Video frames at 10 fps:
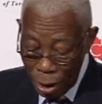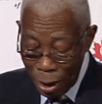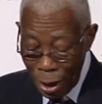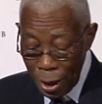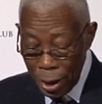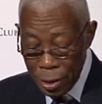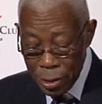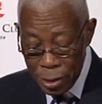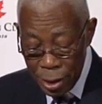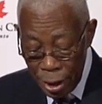I
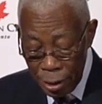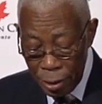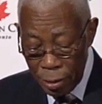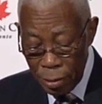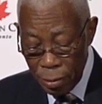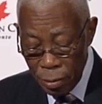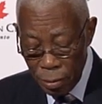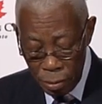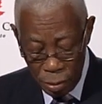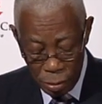extend,
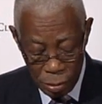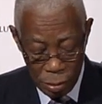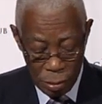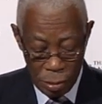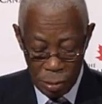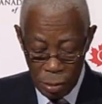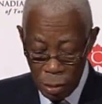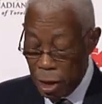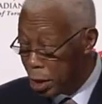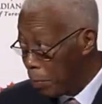
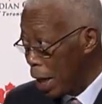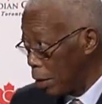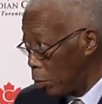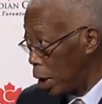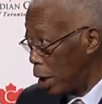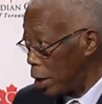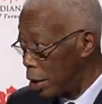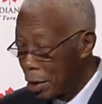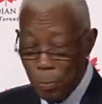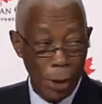this, by the way,
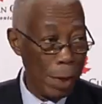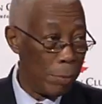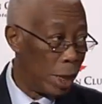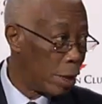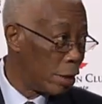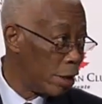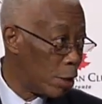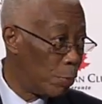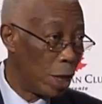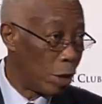is the Prime Minister's
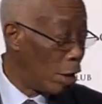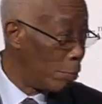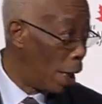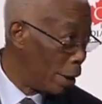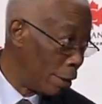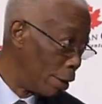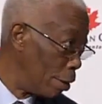speech, not mine.